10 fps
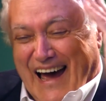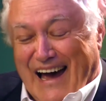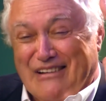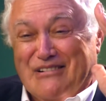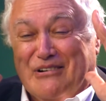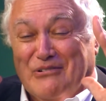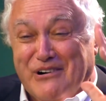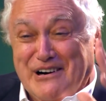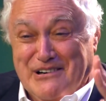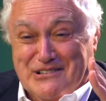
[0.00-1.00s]
I mean,
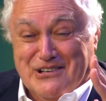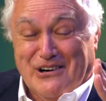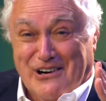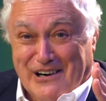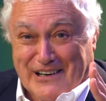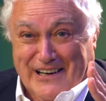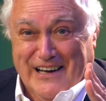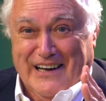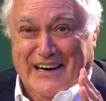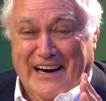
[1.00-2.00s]
we're
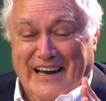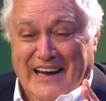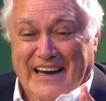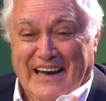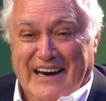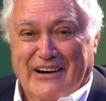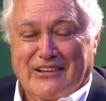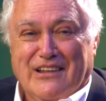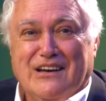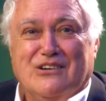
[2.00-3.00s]
talking
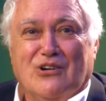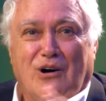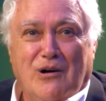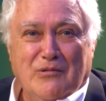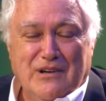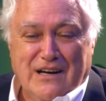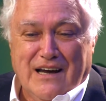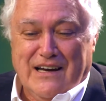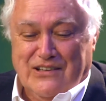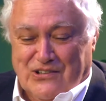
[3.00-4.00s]
here the
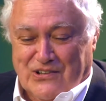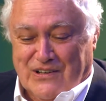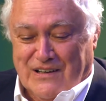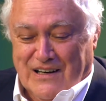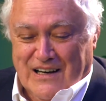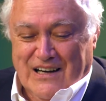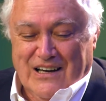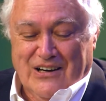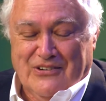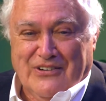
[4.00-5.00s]
domination
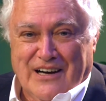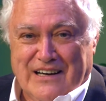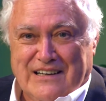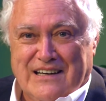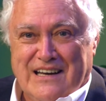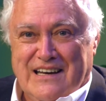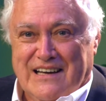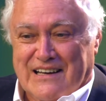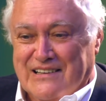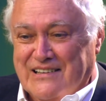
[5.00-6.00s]
of
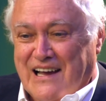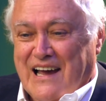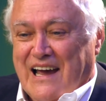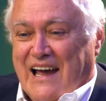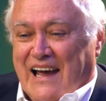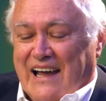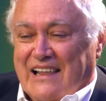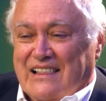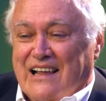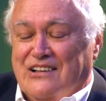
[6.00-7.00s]
ideas
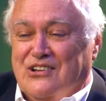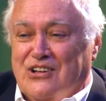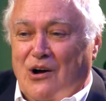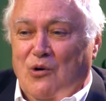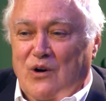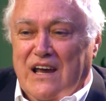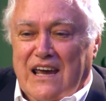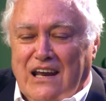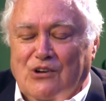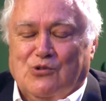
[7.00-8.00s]
that's so
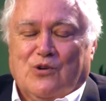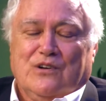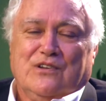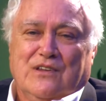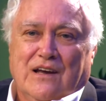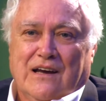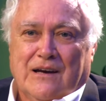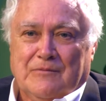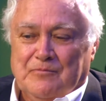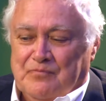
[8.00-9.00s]

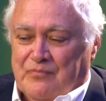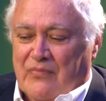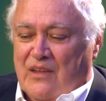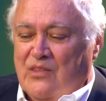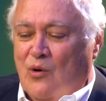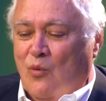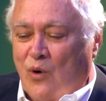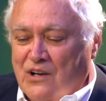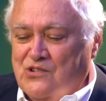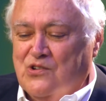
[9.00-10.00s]
interesting that
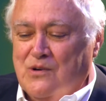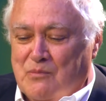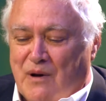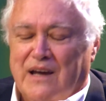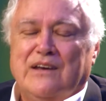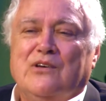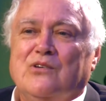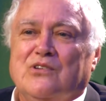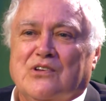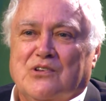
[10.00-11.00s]
what should make
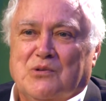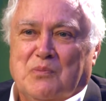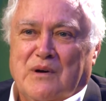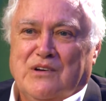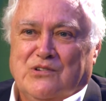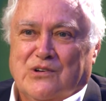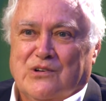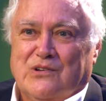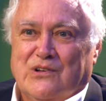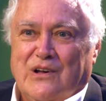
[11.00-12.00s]
you
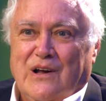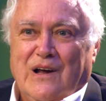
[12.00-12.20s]
suspicious